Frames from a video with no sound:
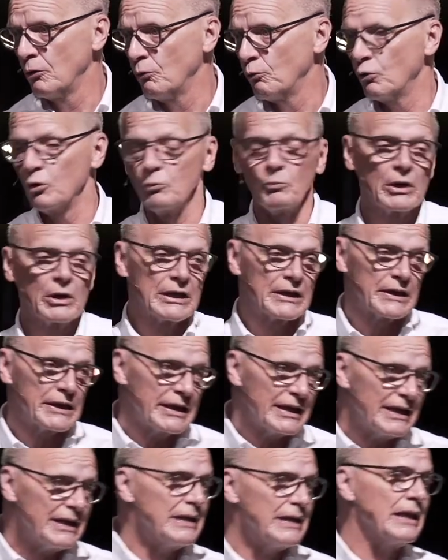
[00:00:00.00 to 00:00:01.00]
when we
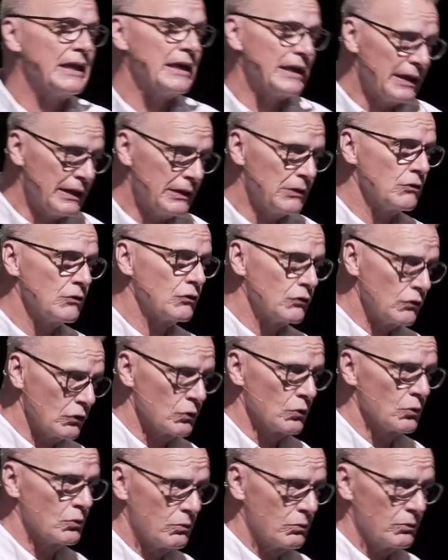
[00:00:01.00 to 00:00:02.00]
lean
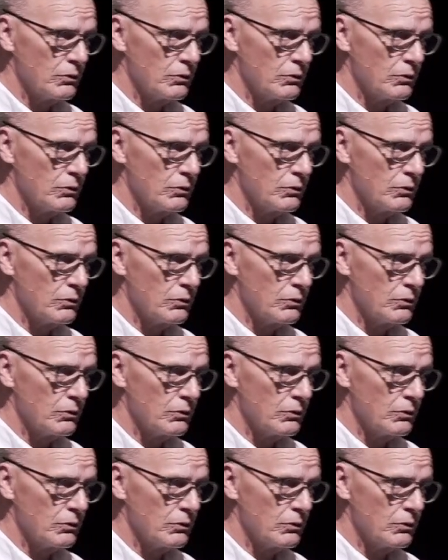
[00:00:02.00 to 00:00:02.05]
into